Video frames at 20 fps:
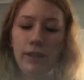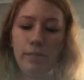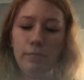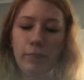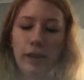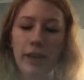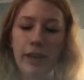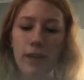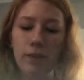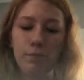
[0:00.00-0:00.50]

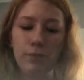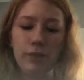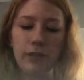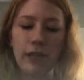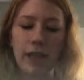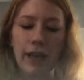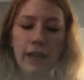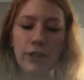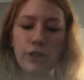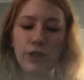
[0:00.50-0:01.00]
Pineapples
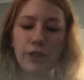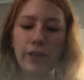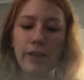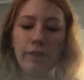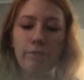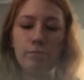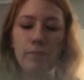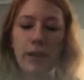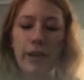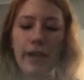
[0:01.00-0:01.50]
actually
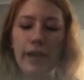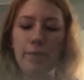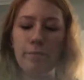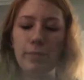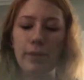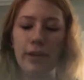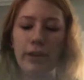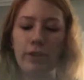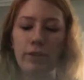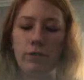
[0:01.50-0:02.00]
have many
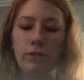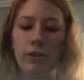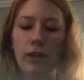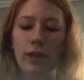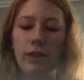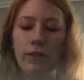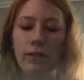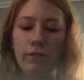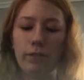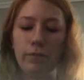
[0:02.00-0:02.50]
medical
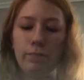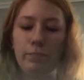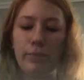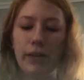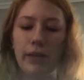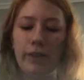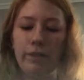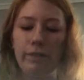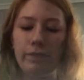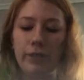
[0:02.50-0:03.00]
health
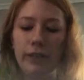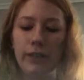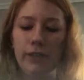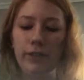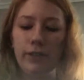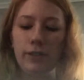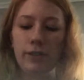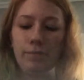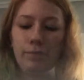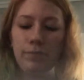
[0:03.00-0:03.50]

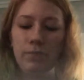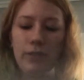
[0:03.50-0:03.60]
benefits.